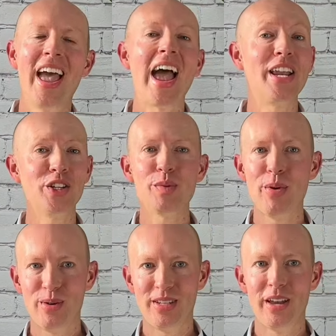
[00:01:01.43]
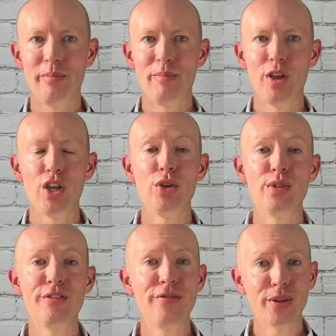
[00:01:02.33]
And here's a pro tip:
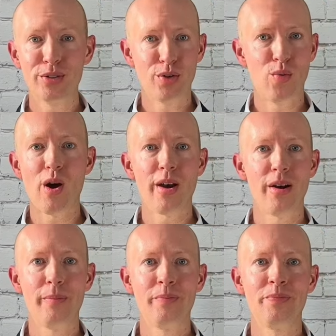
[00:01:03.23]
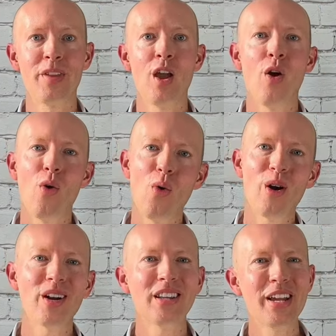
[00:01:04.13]
use filtered water.
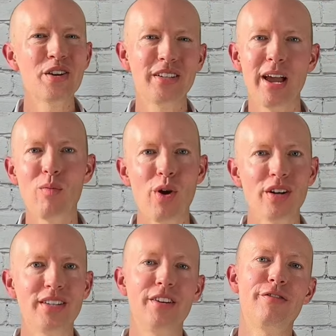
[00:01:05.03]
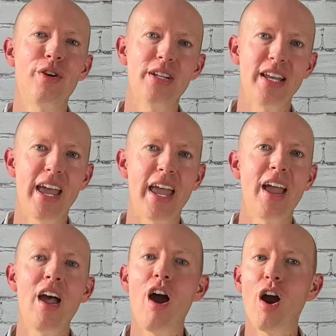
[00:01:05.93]
Or let your tap water sit for a day.
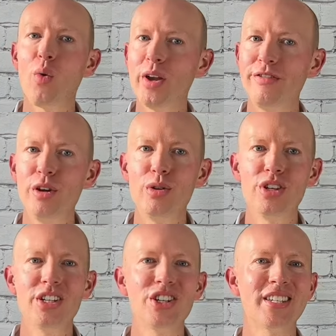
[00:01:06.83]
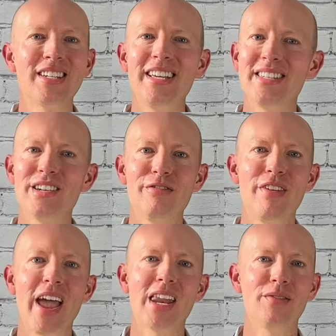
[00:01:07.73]
Our White Fusion just isn't a
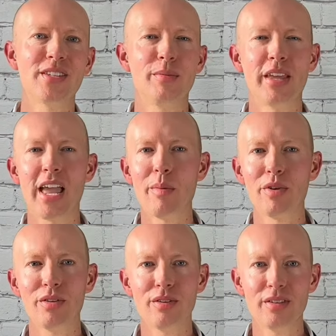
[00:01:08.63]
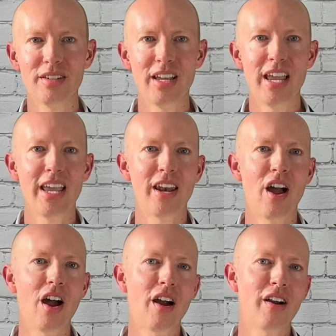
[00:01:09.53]
fan of some of the chemicals in
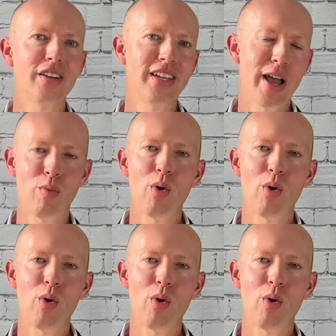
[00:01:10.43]
our tap